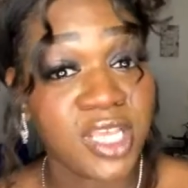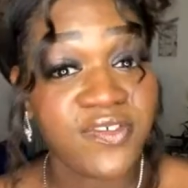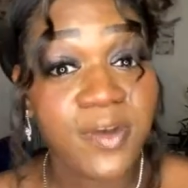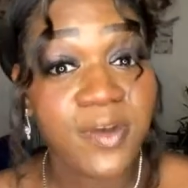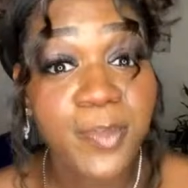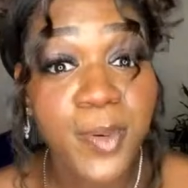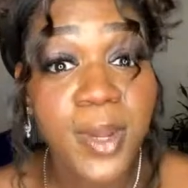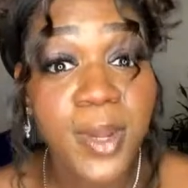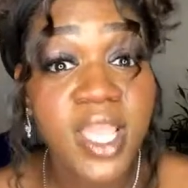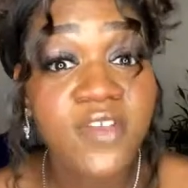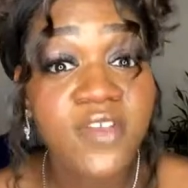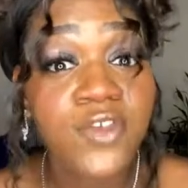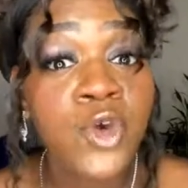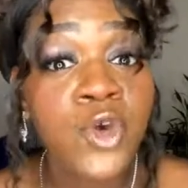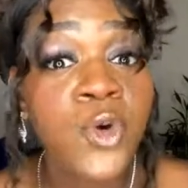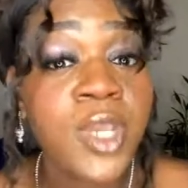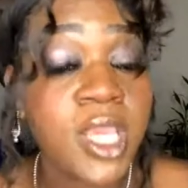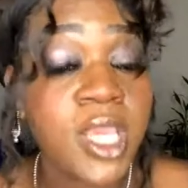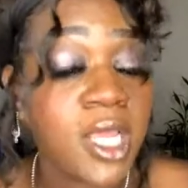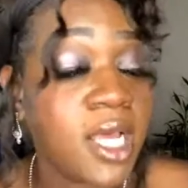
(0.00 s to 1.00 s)
If
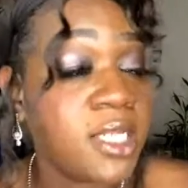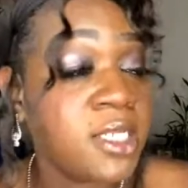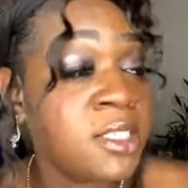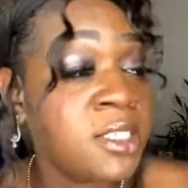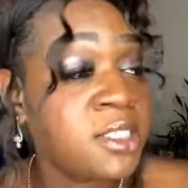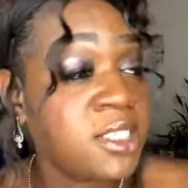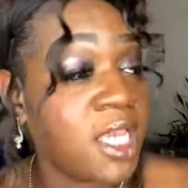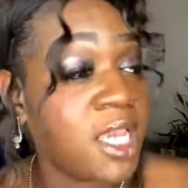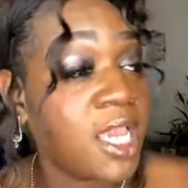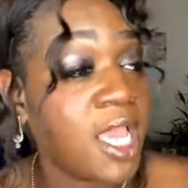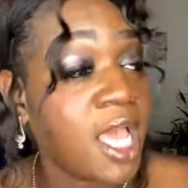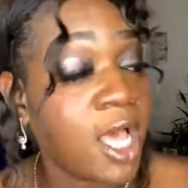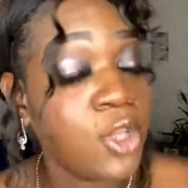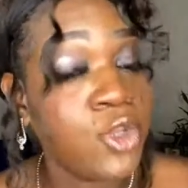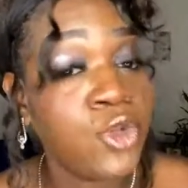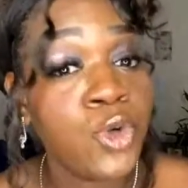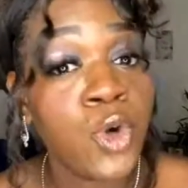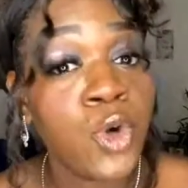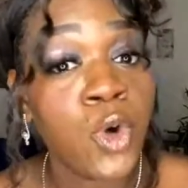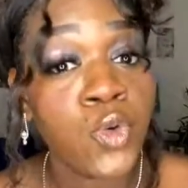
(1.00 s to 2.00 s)
you can understand how
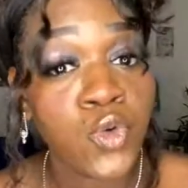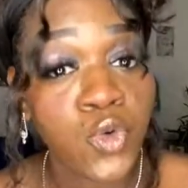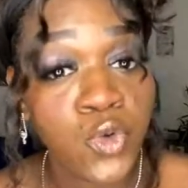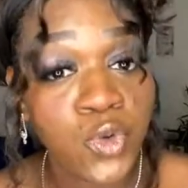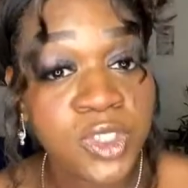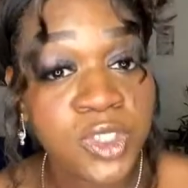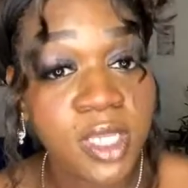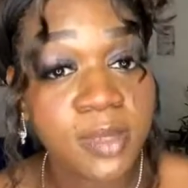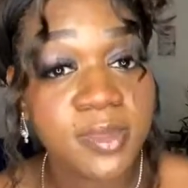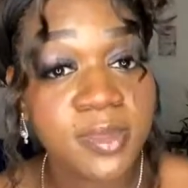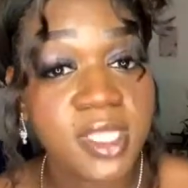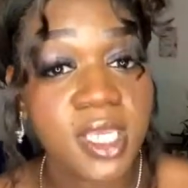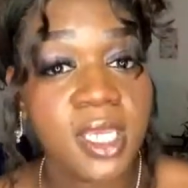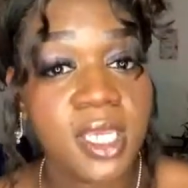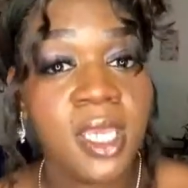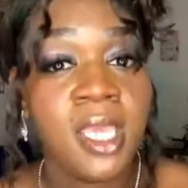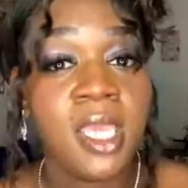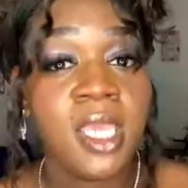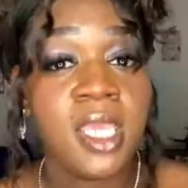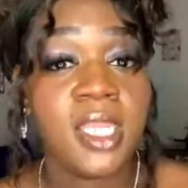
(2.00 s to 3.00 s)
you're going to do
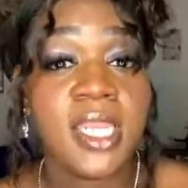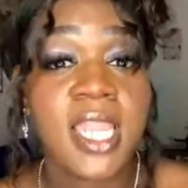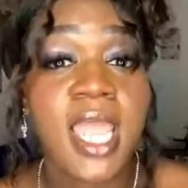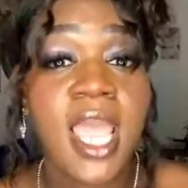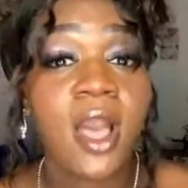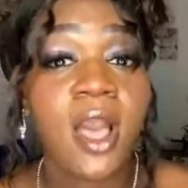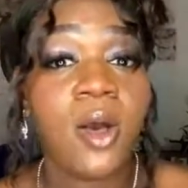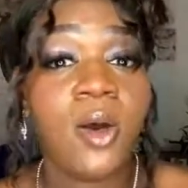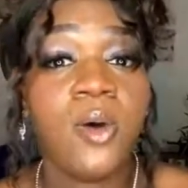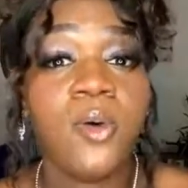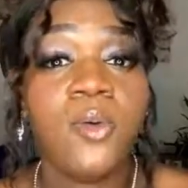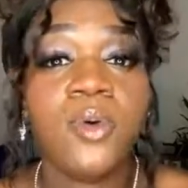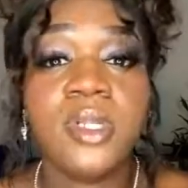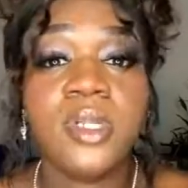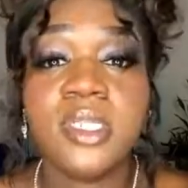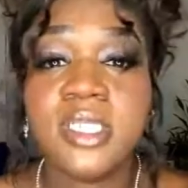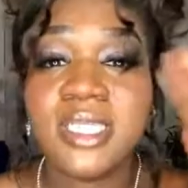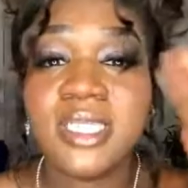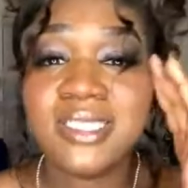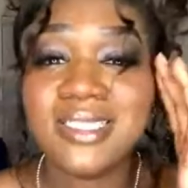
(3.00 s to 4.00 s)
something, now
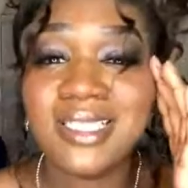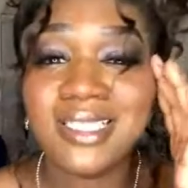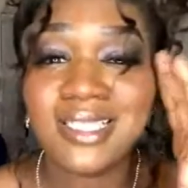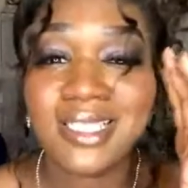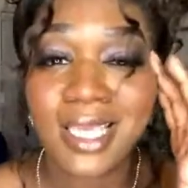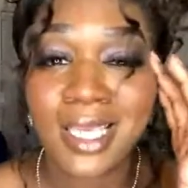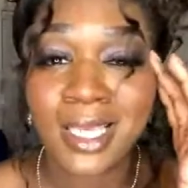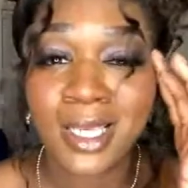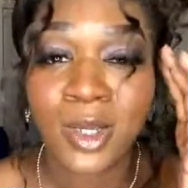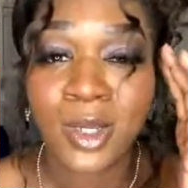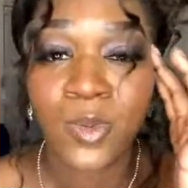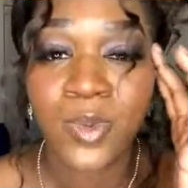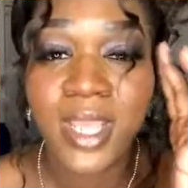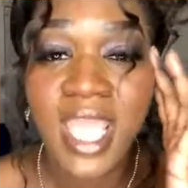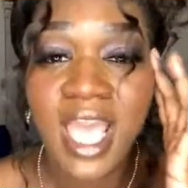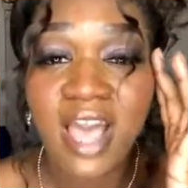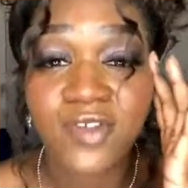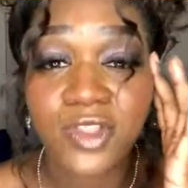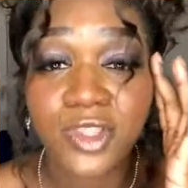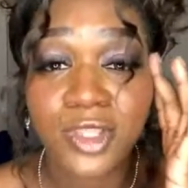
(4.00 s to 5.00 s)
this is the thing. We
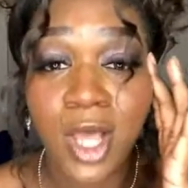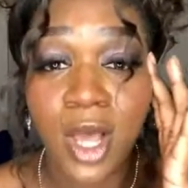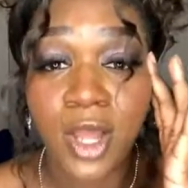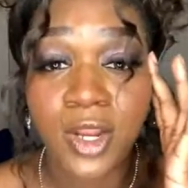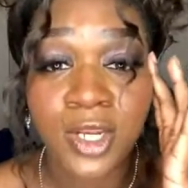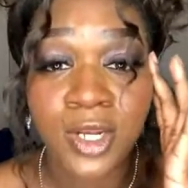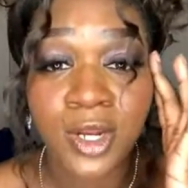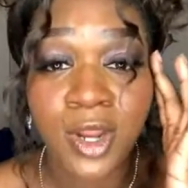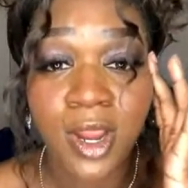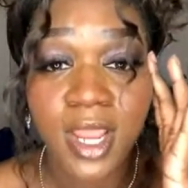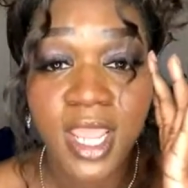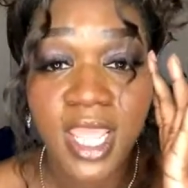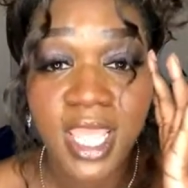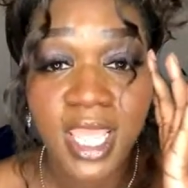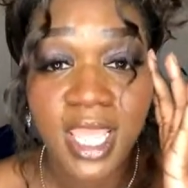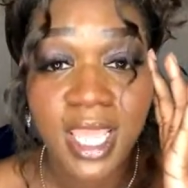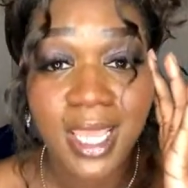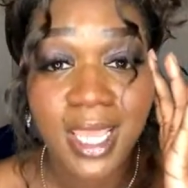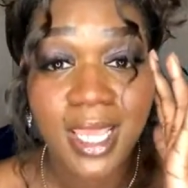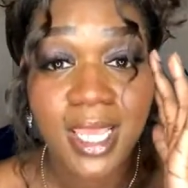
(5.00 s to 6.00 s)
have a thought in our
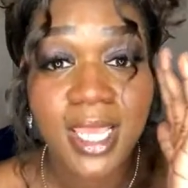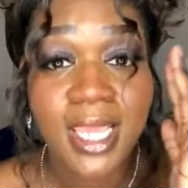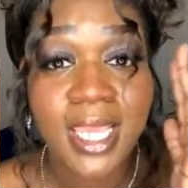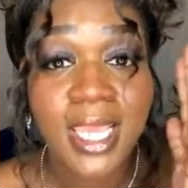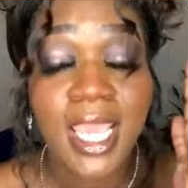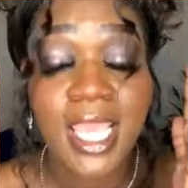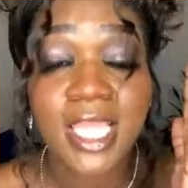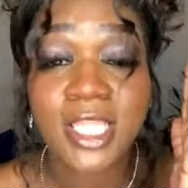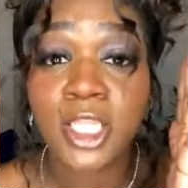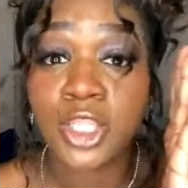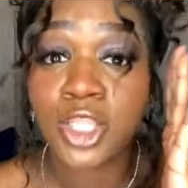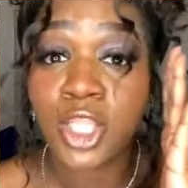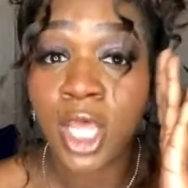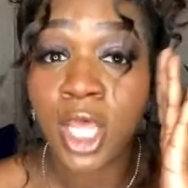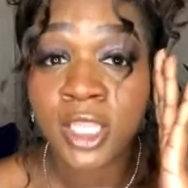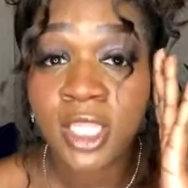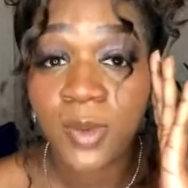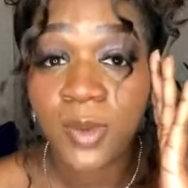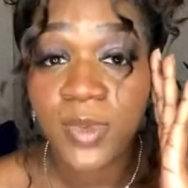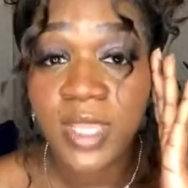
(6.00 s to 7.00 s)
head, and the
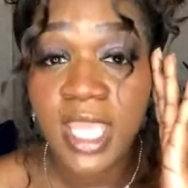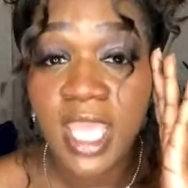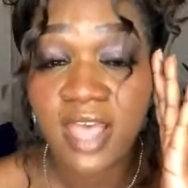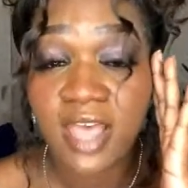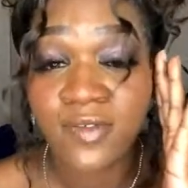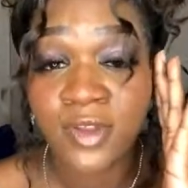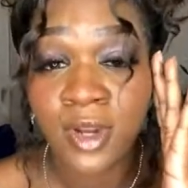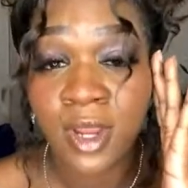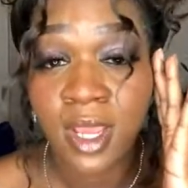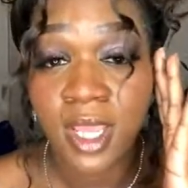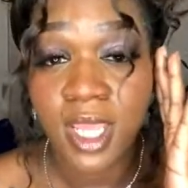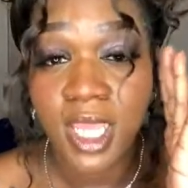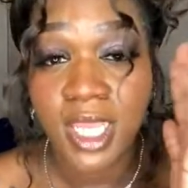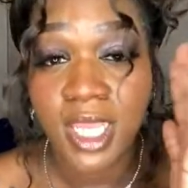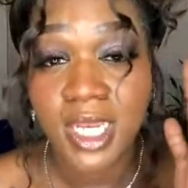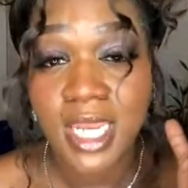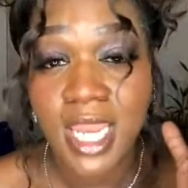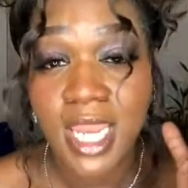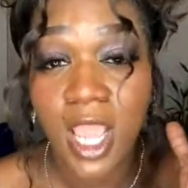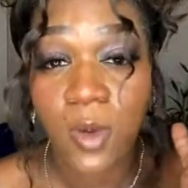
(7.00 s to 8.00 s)
thought that we have in our
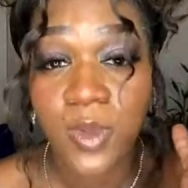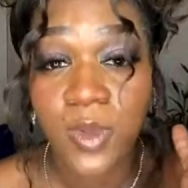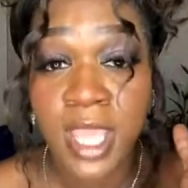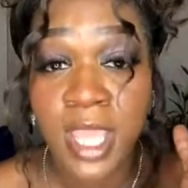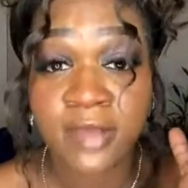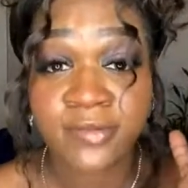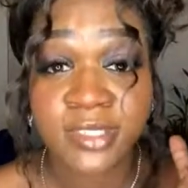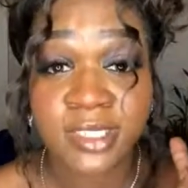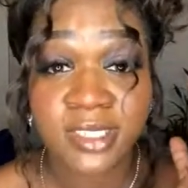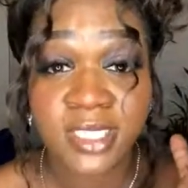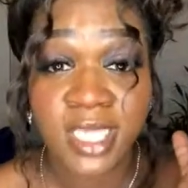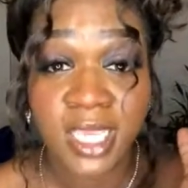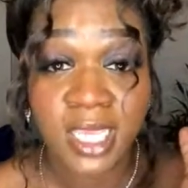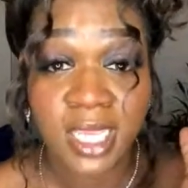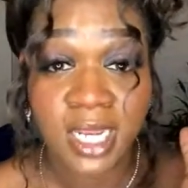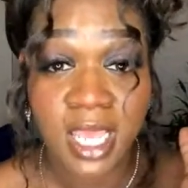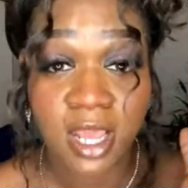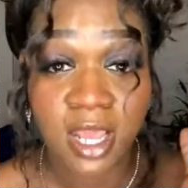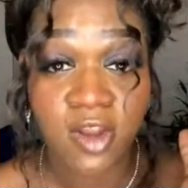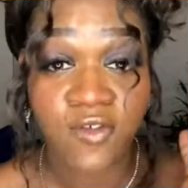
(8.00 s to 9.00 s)
head, now we have to take
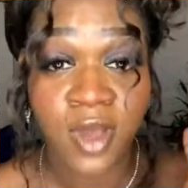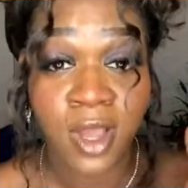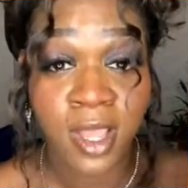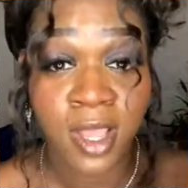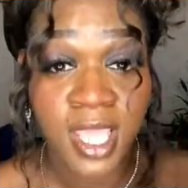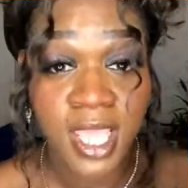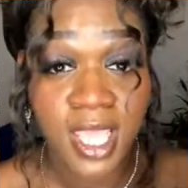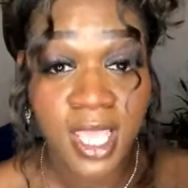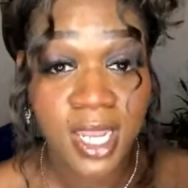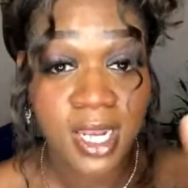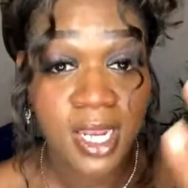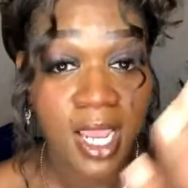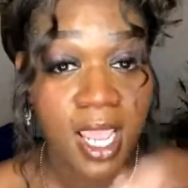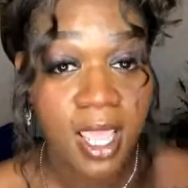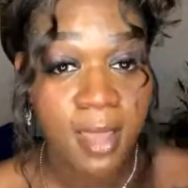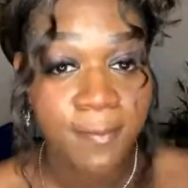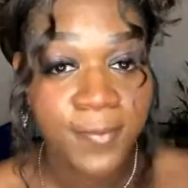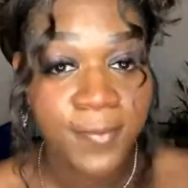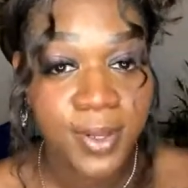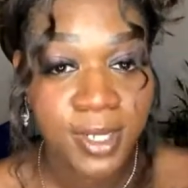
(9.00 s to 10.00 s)
it out of our head
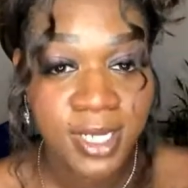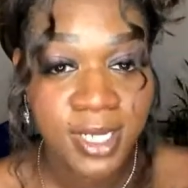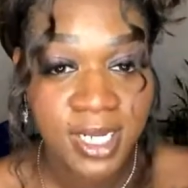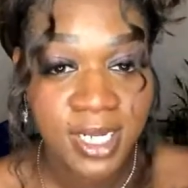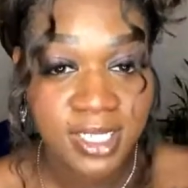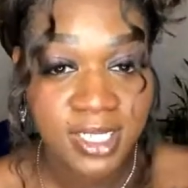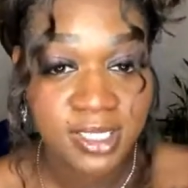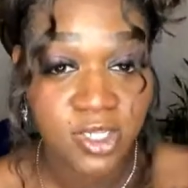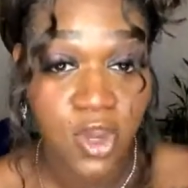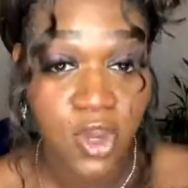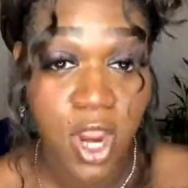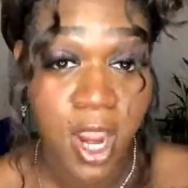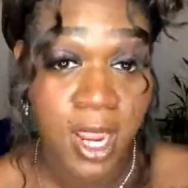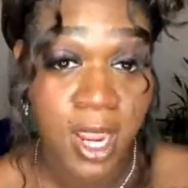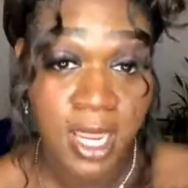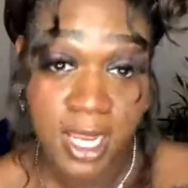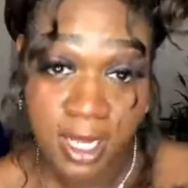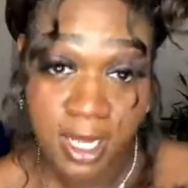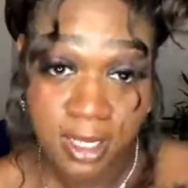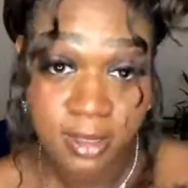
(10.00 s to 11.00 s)
and put it into our
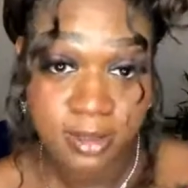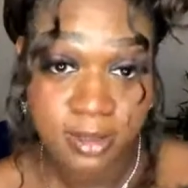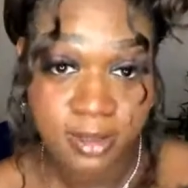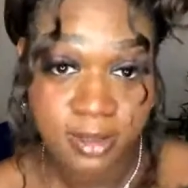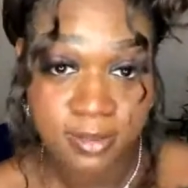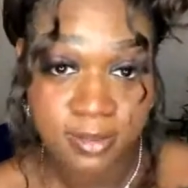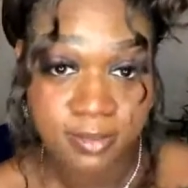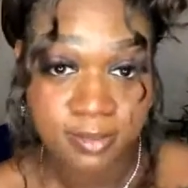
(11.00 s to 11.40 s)
hands.